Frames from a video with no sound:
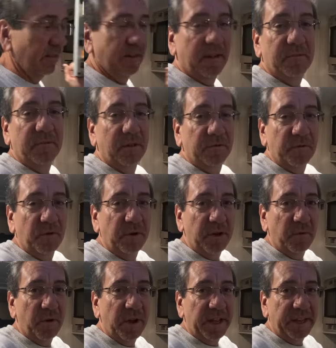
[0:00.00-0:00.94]
I'm not fully
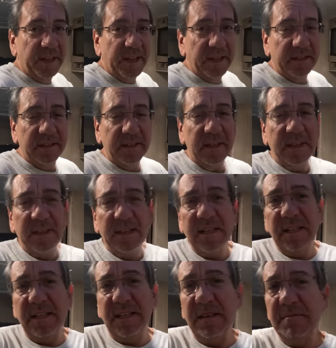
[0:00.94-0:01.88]
awake yet,
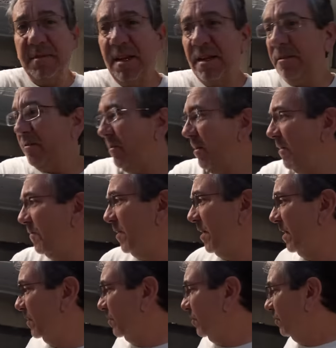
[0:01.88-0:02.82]
and I'm kind of
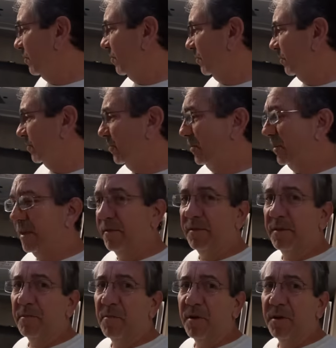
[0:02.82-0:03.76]
afraid to, to, to
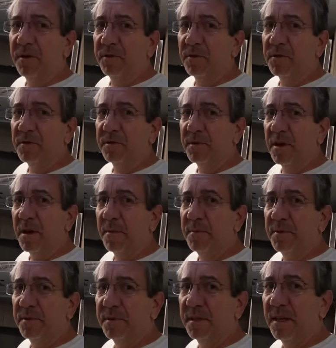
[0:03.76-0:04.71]
leave the monitors
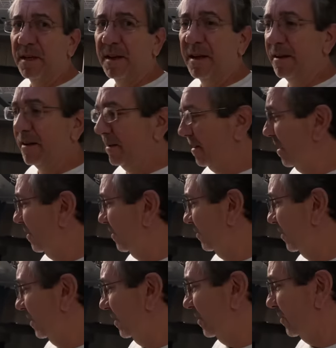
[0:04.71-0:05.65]
up. I don't, I
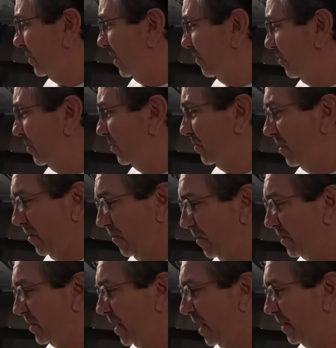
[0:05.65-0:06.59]
don't think this table is gonna
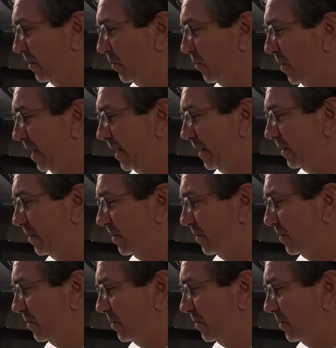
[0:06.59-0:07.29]
withstand the weight,